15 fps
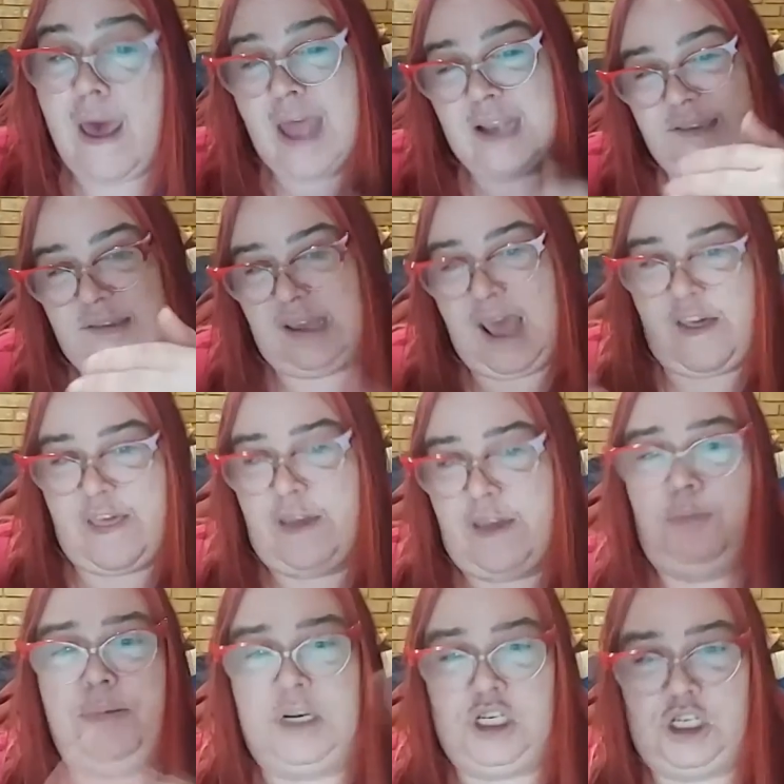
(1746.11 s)
and see how they
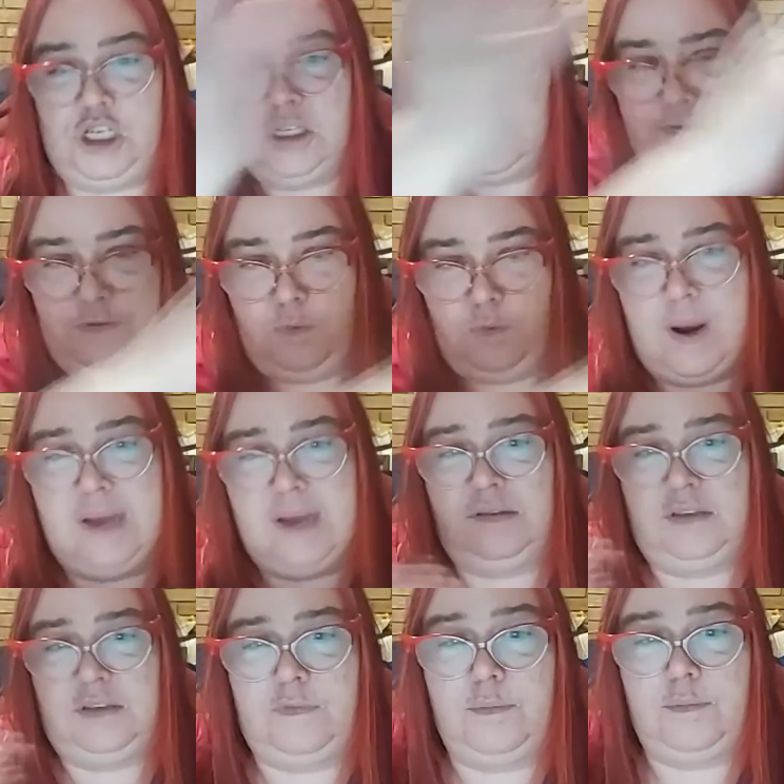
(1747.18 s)
could pitch it in different ways in
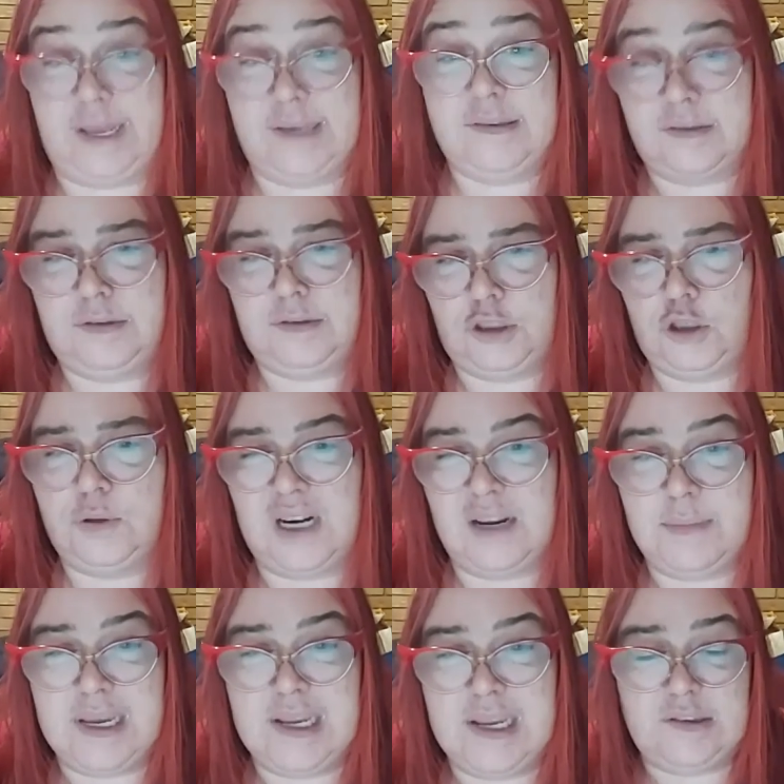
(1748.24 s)
different places. You know what I mean?